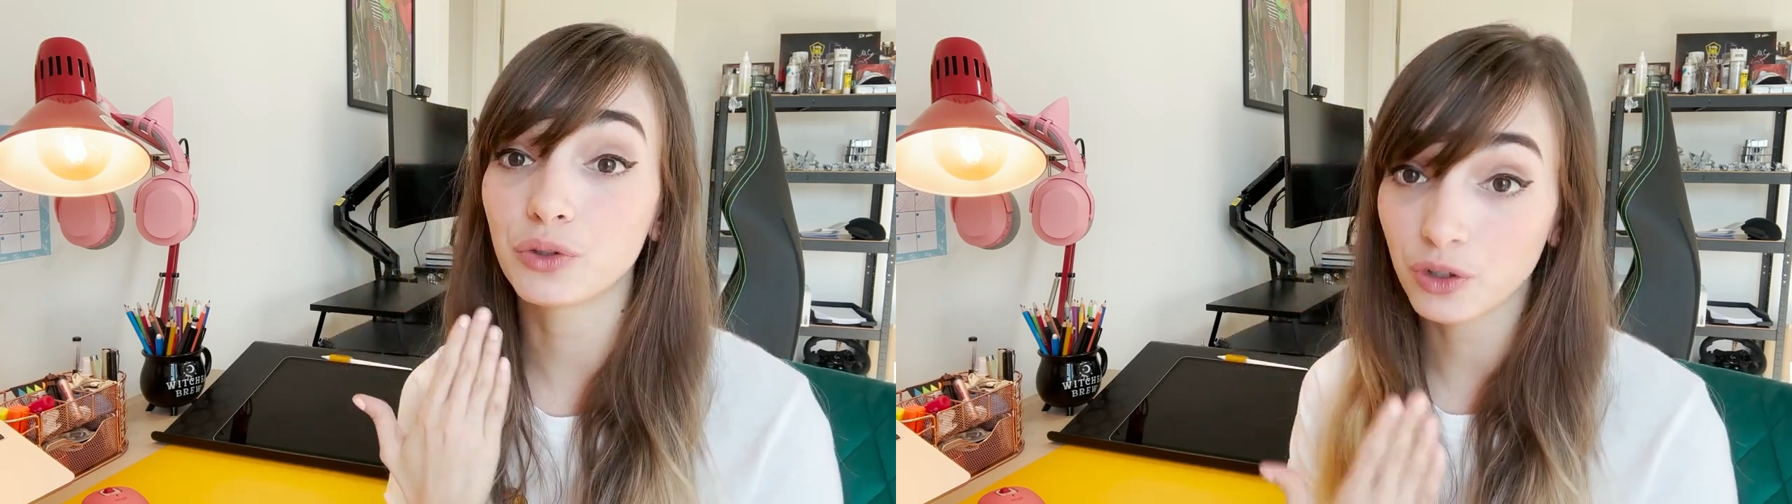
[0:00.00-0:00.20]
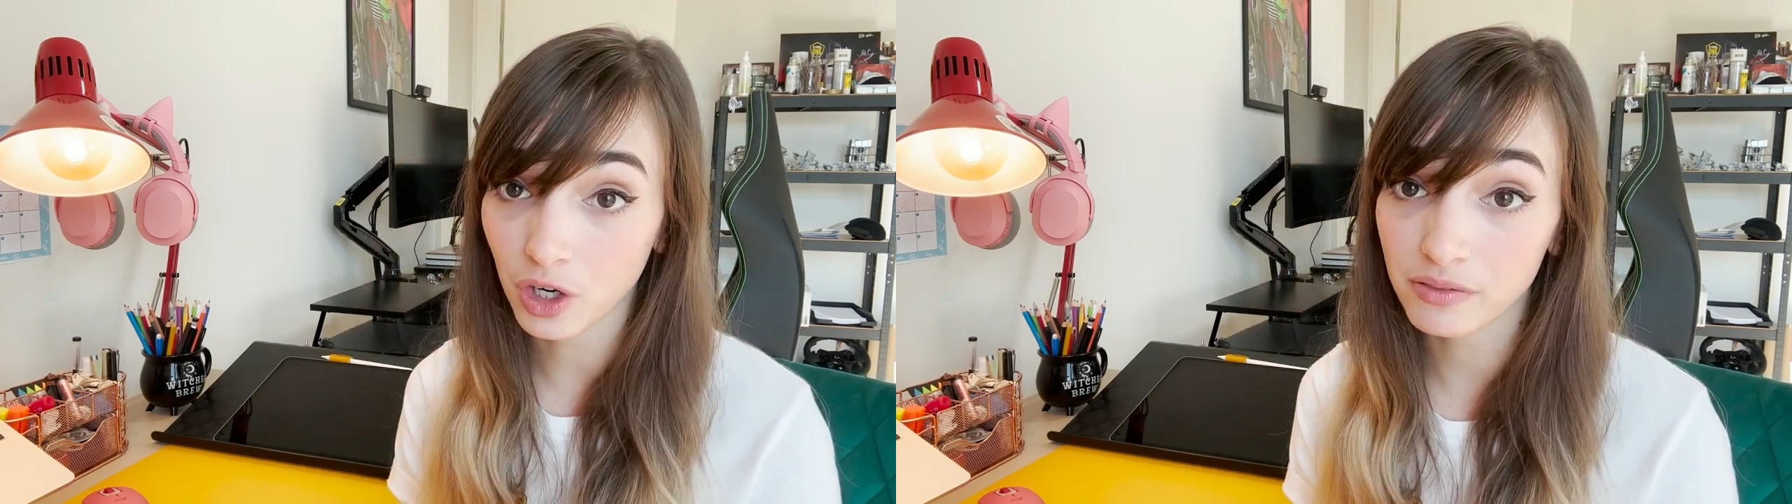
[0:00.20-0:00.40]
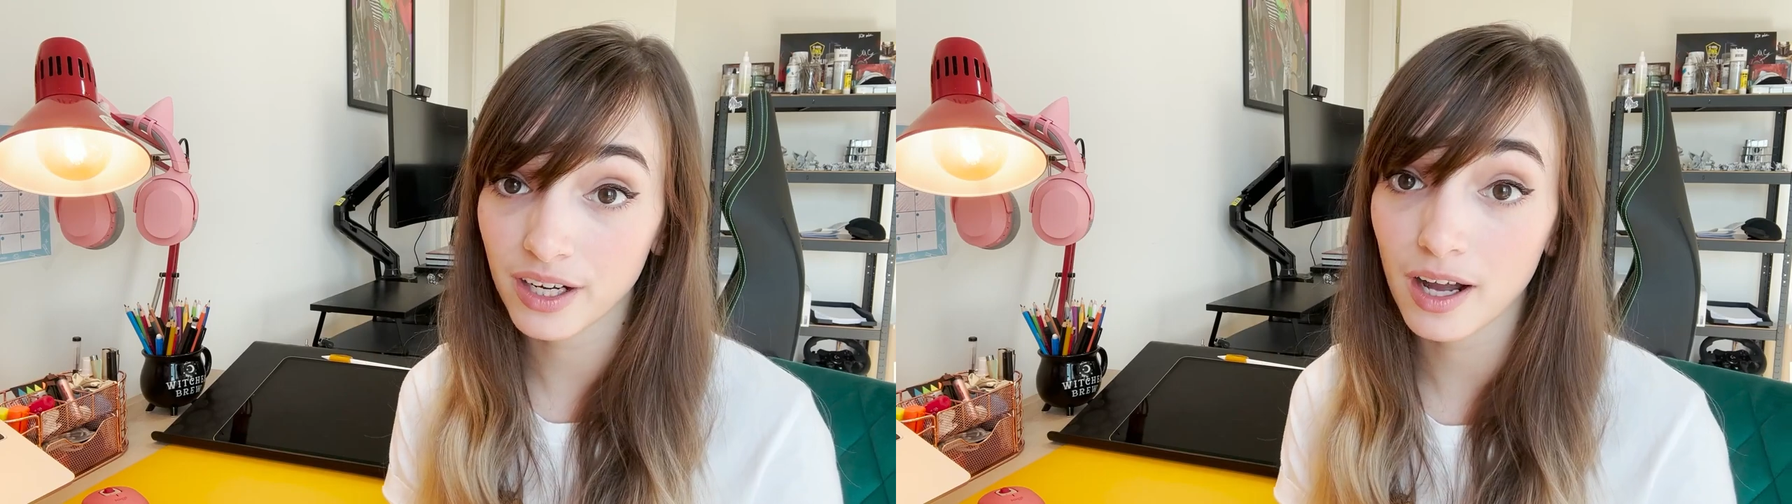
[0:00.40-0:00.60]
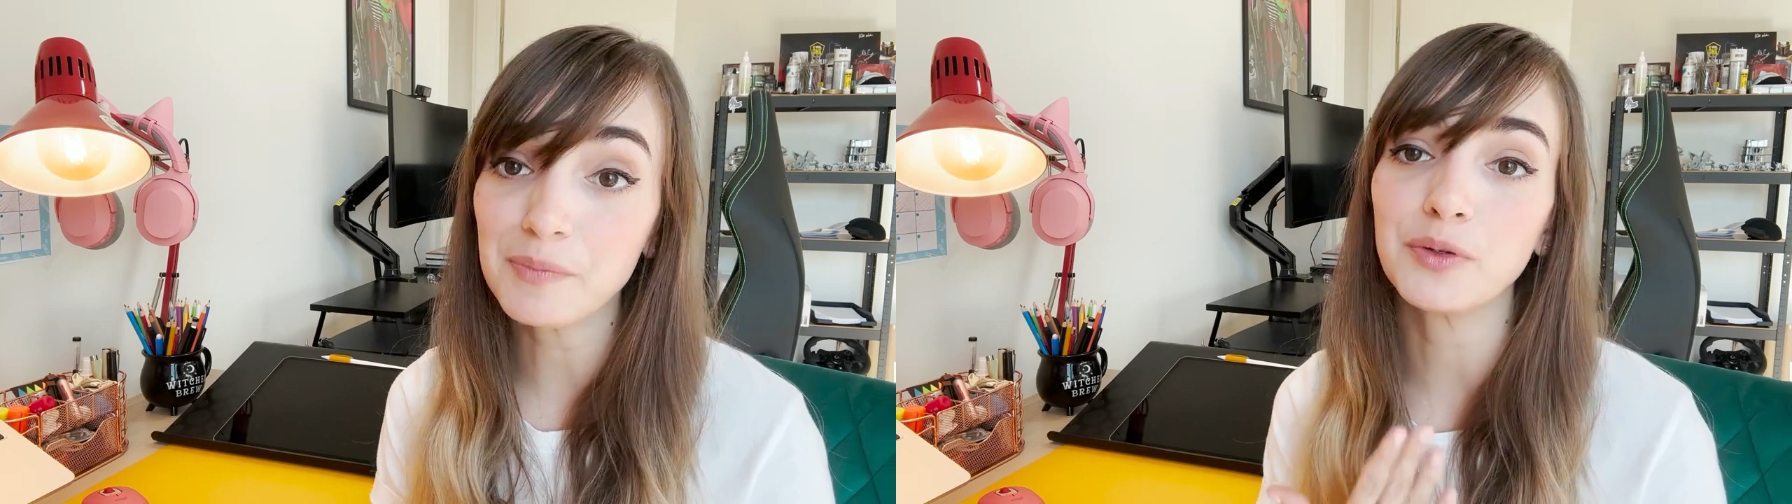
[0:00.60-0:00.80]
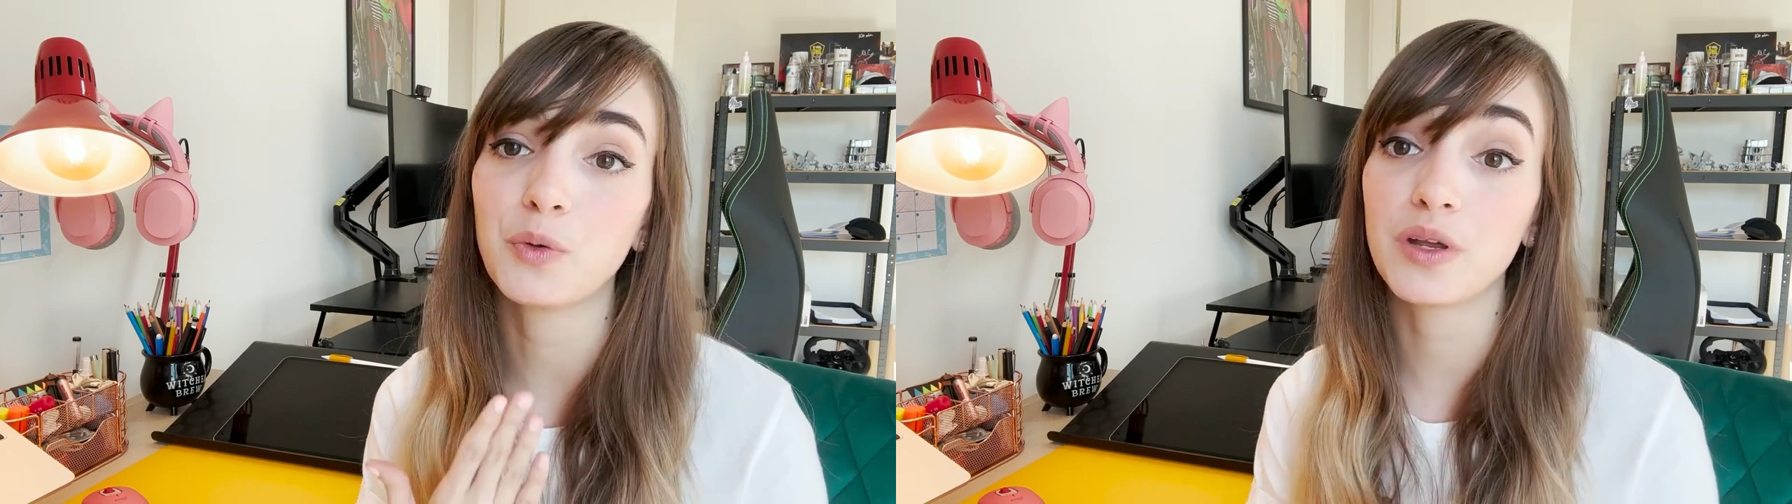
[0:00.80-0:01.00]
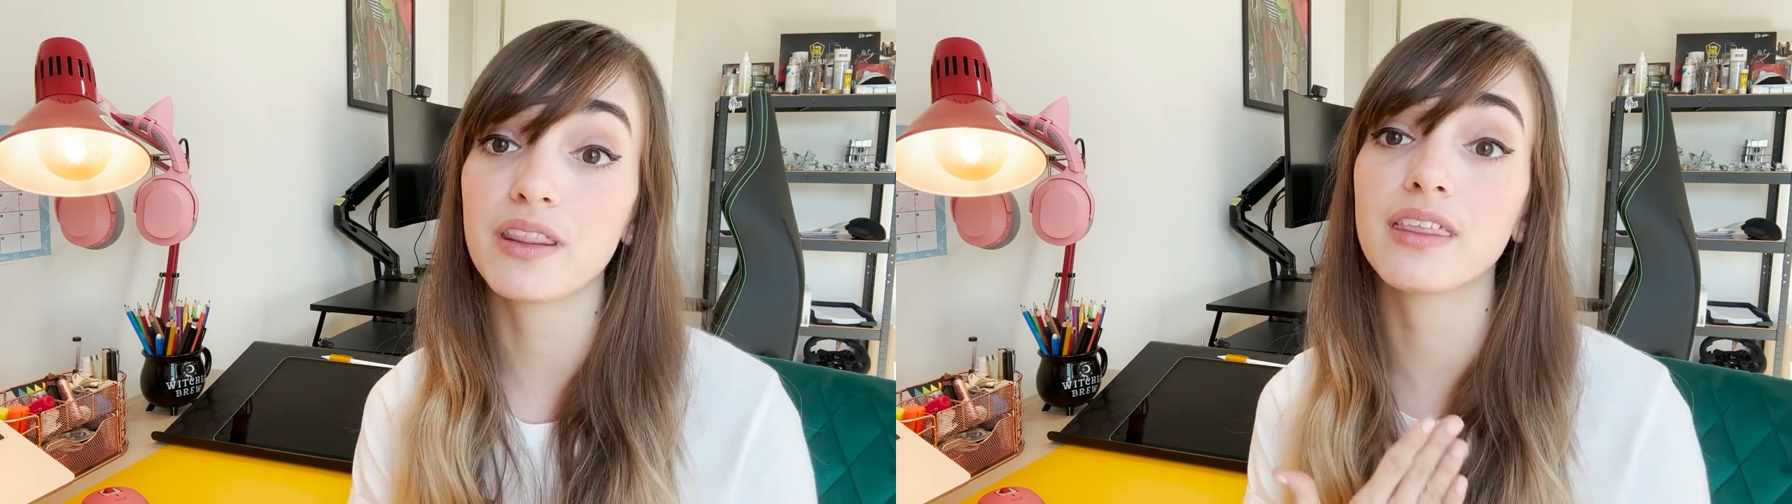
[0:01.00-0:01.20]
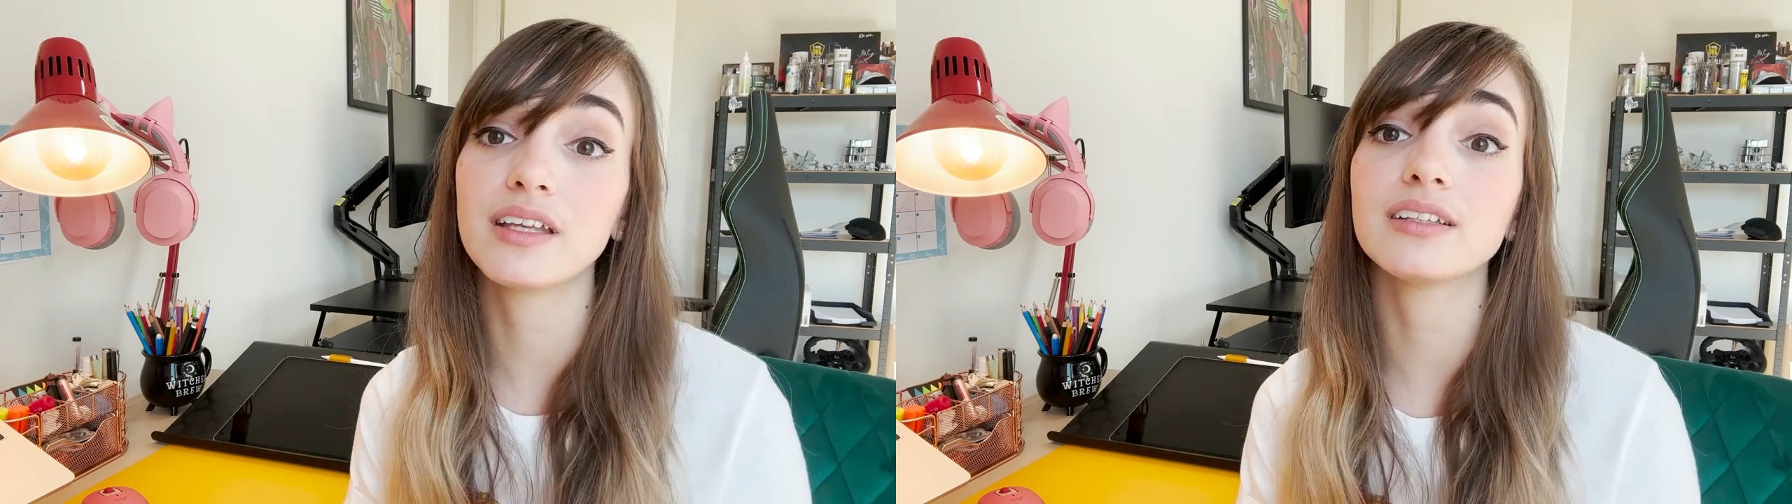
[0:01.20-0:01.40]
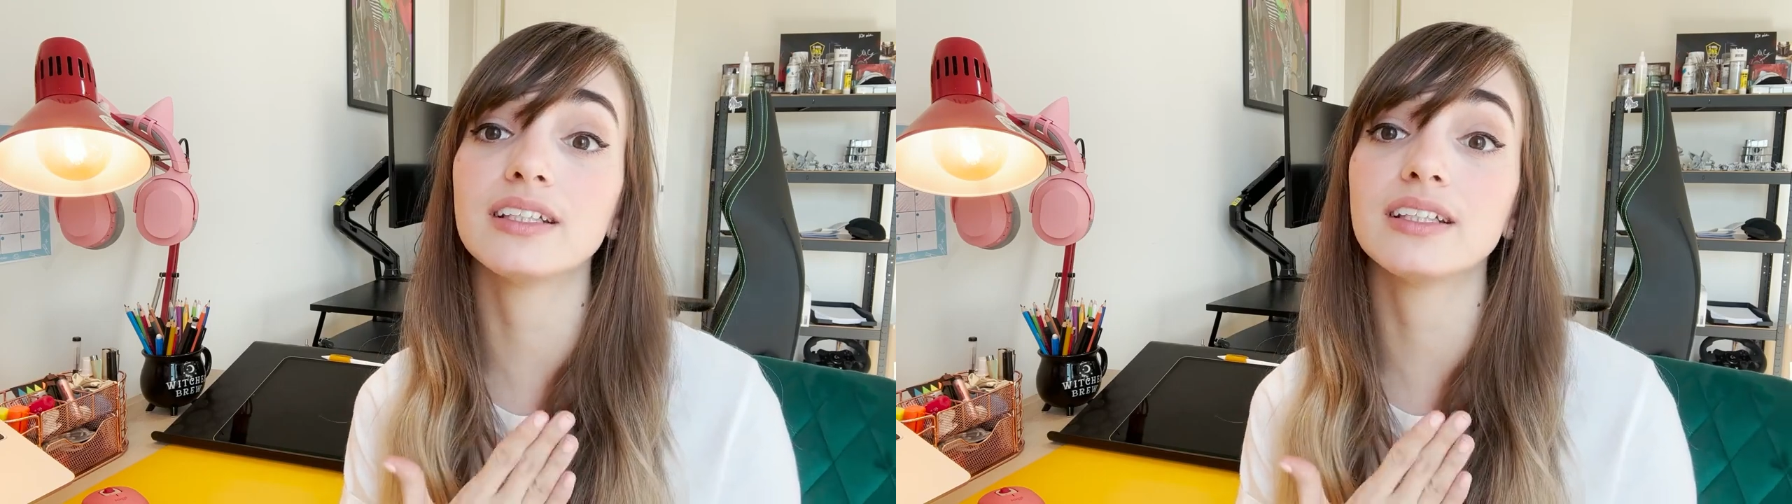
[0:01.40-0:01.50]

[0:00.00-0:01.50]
cover up within